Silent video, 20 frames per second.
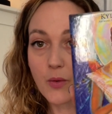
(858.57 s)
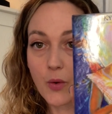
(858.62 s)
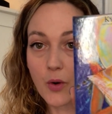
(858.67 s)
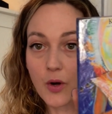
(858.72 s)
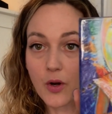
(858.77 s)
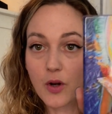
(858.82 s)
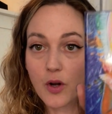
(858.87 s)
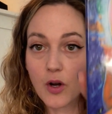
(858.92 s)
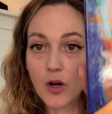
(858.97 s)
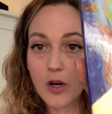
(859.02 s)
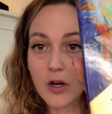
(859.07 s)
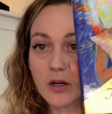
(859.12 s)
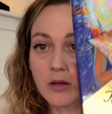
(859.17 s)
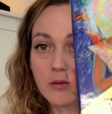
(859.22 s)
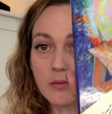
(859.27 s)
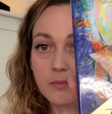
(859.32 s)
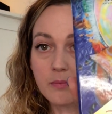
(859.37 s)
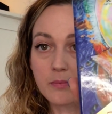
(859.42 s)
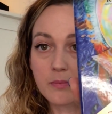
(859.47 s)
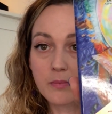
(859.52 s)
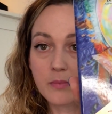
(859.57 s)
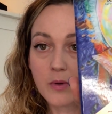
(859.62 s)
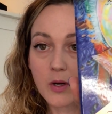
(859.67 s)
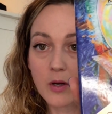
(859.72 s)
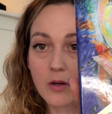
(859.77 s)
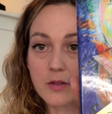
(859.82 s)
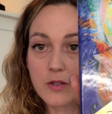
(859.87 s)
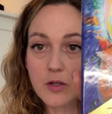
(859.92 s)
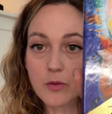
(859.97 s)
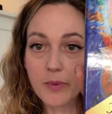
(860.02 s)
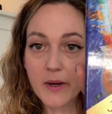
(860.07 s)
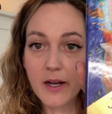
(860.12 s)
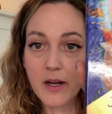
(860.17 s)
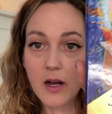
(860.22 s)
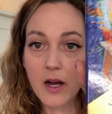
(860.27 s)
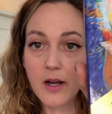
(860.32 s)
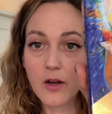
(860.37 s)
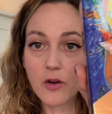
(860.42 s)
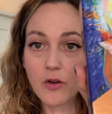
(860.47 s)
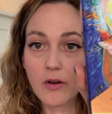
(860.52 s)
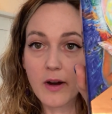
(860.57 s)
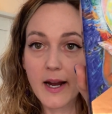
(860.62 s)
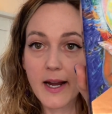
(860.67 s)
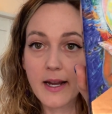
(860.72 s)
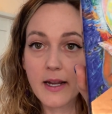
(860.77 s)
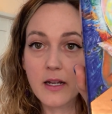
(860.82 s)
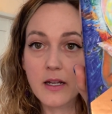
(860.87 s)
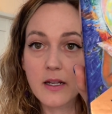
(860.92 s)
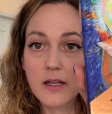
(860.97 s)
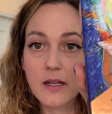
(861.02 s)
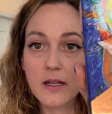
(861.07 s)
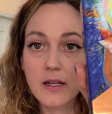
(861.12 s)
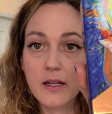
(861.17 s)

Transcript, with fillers: Oracle, also by Kyle Gray,